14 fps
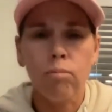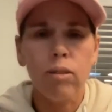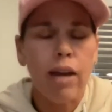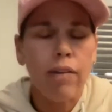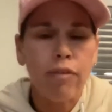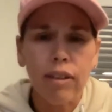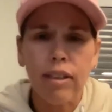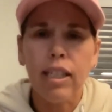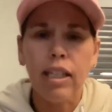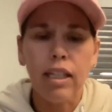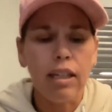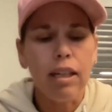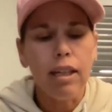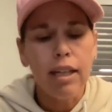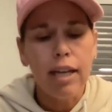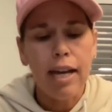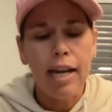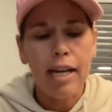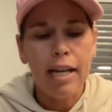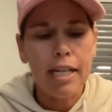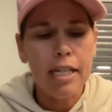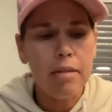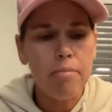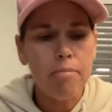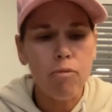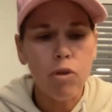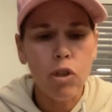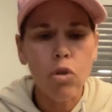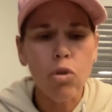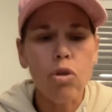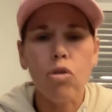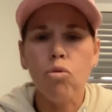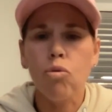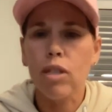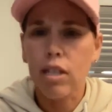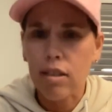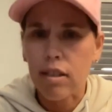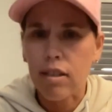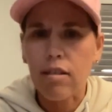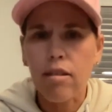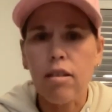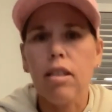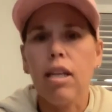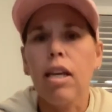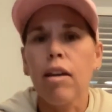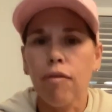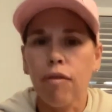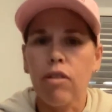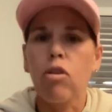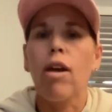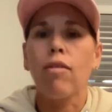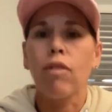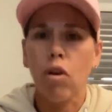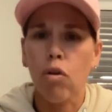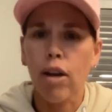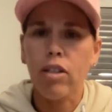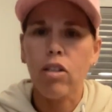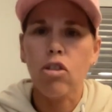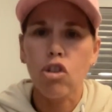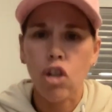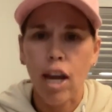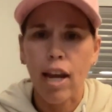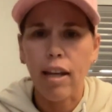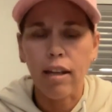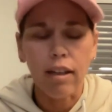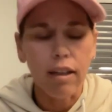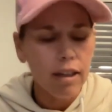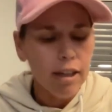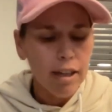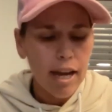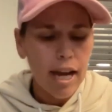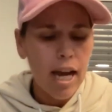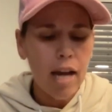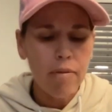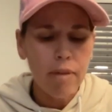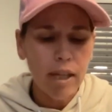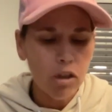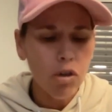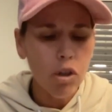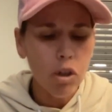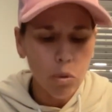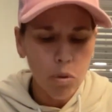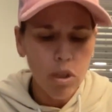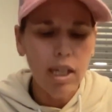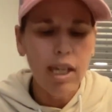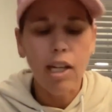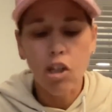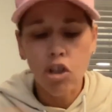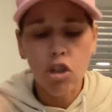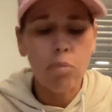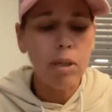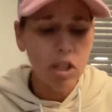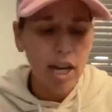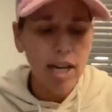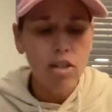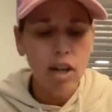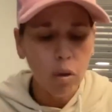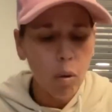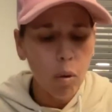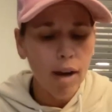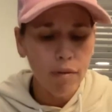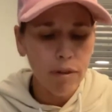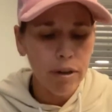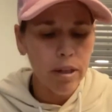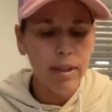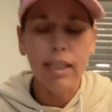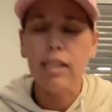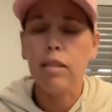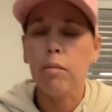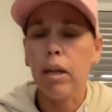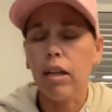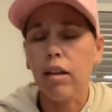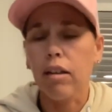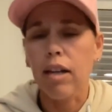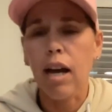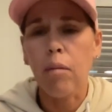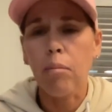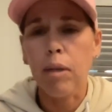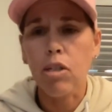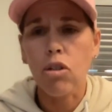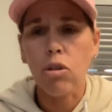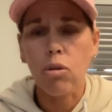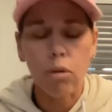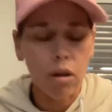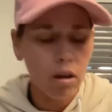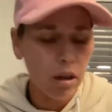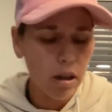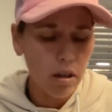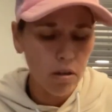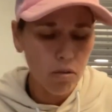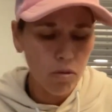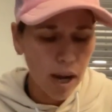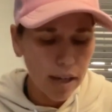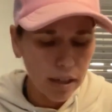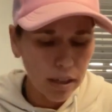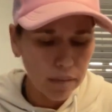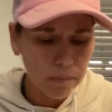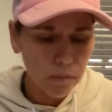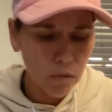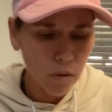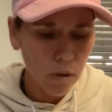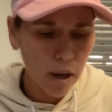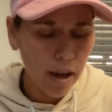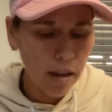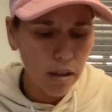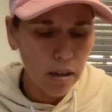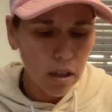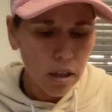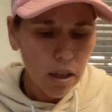definitely reduces resistance if you have a correct chain that you're using, and it should be changed out quite frequently depending on how much you are riding. Okay.